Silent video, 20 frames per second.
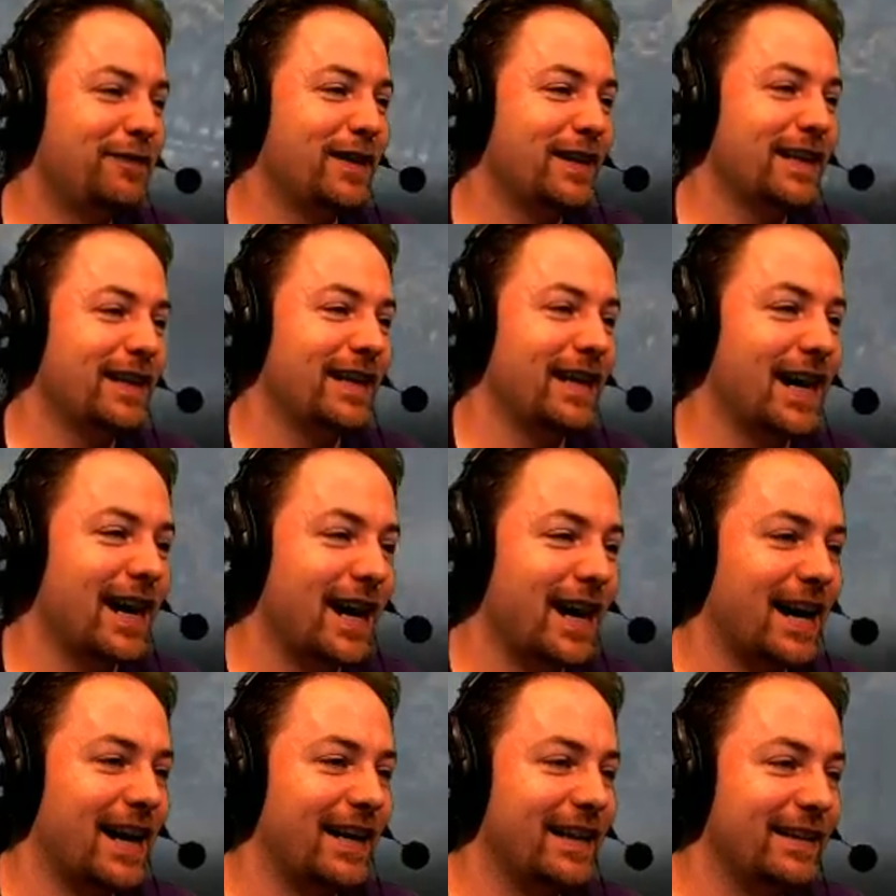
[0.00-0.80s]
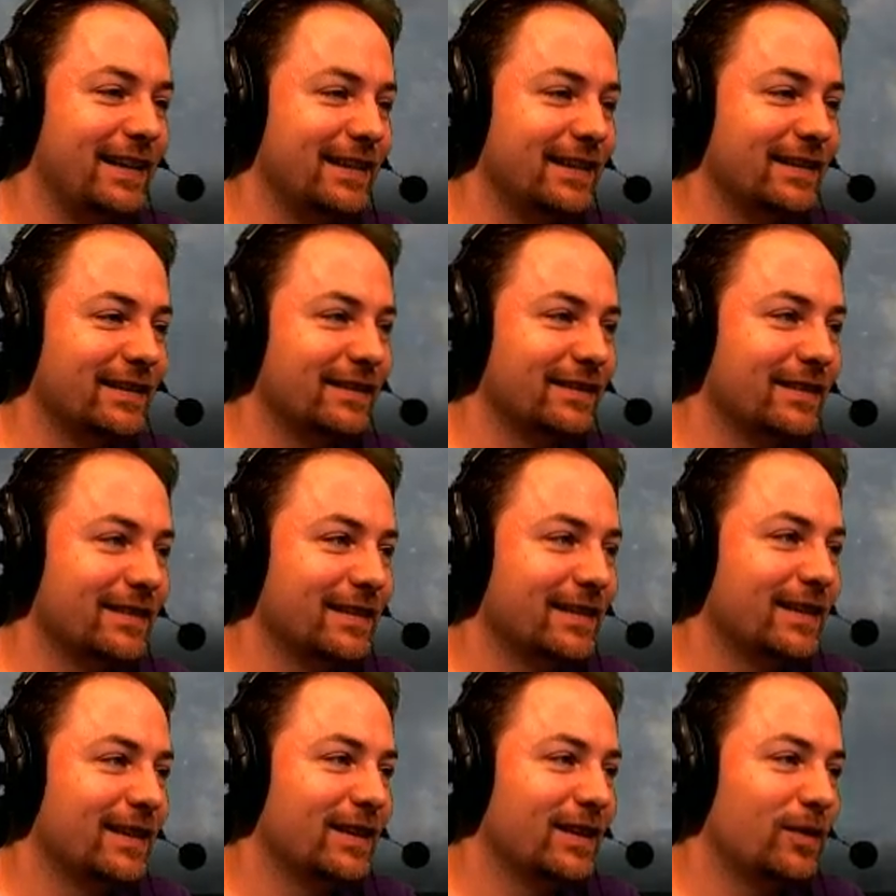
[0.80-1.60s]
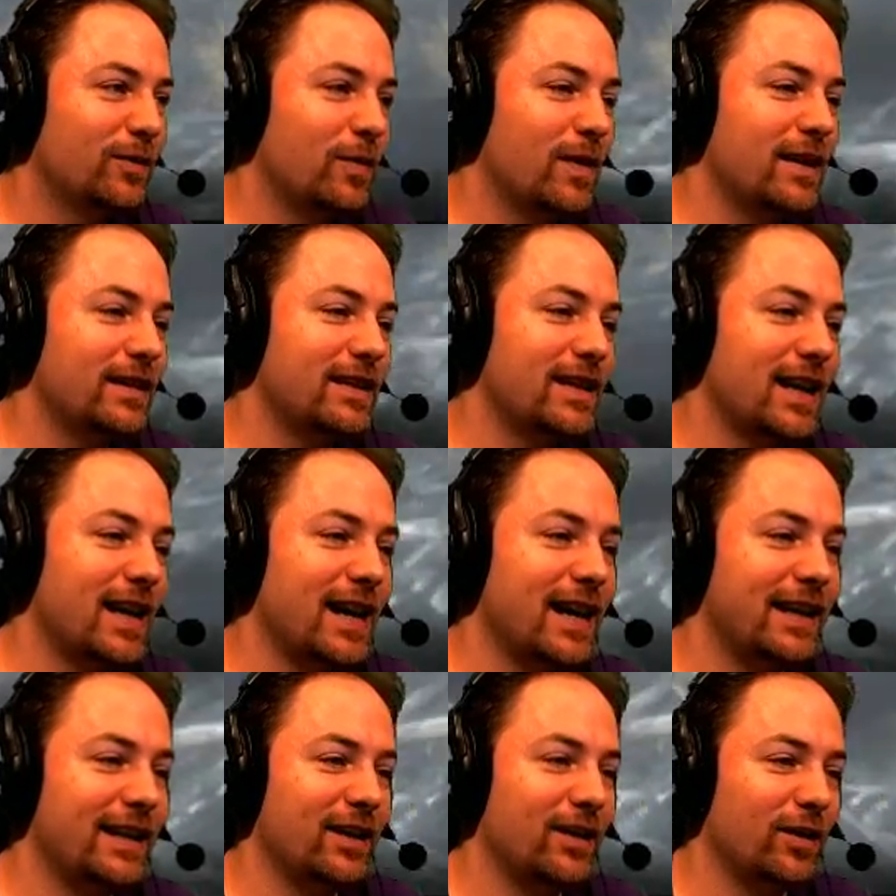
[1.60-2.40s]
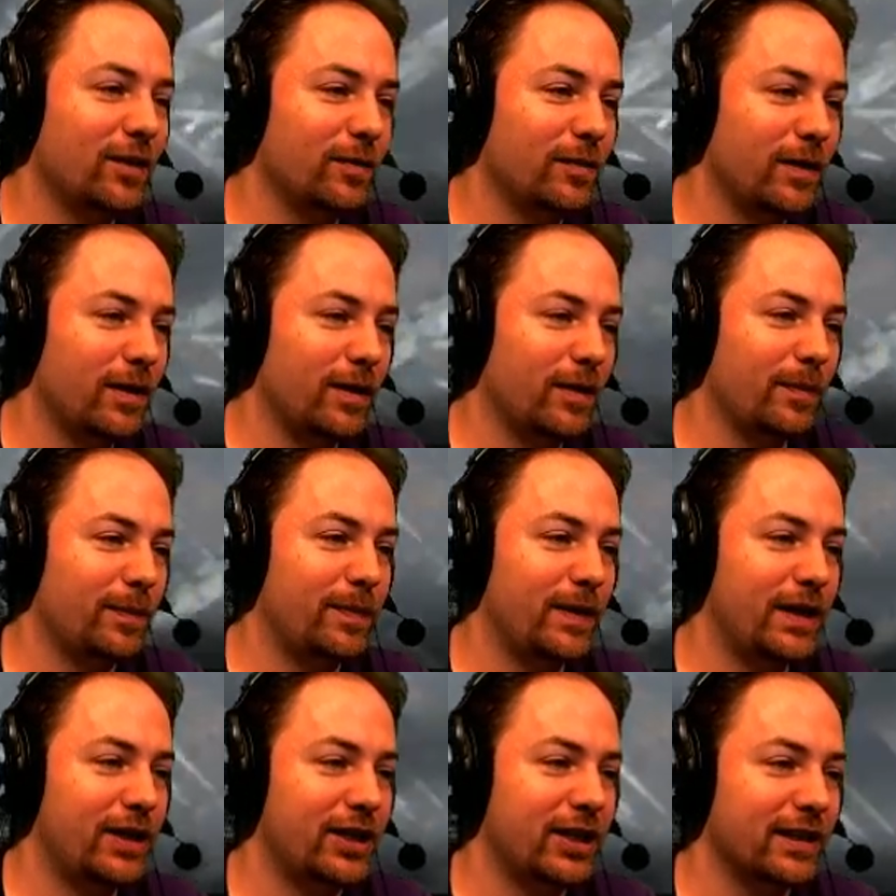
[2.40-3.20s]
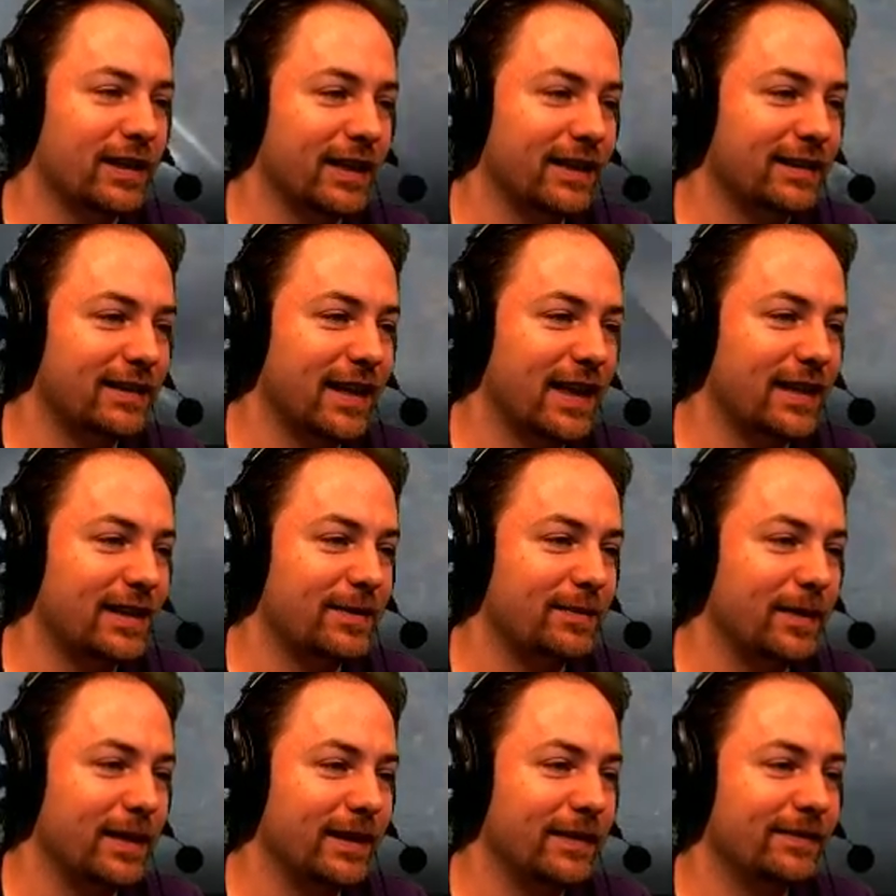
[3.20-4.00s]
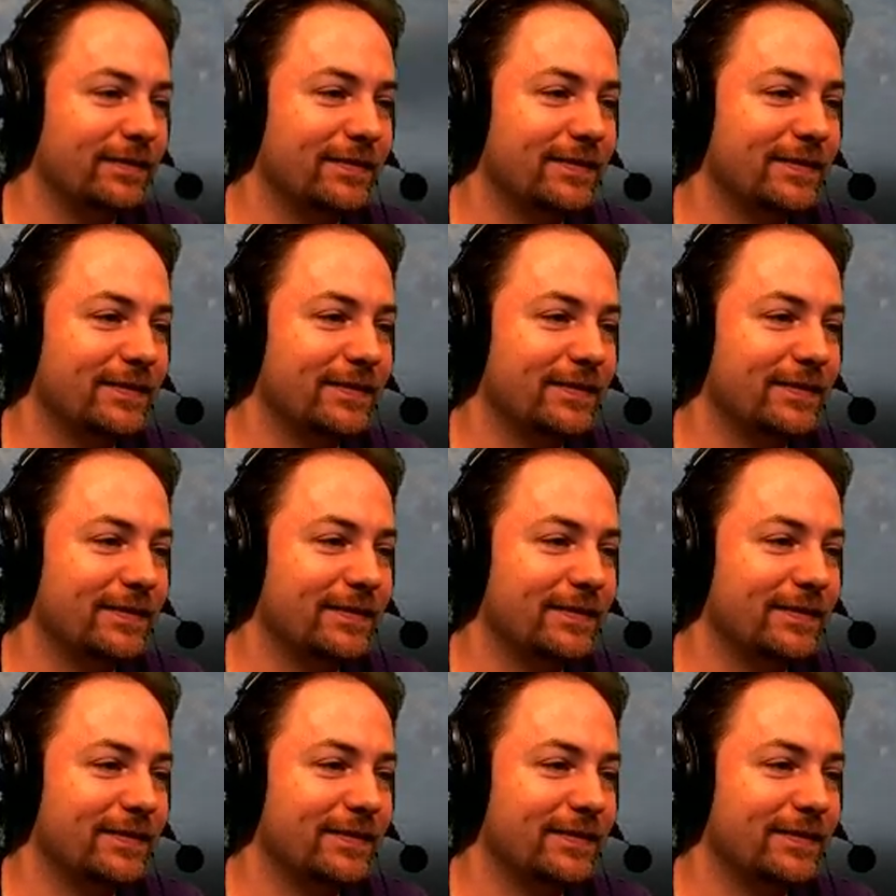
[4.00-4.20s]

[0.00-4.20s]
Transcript: Fucking Hind. Why is the Hind all all bitchy like that to me?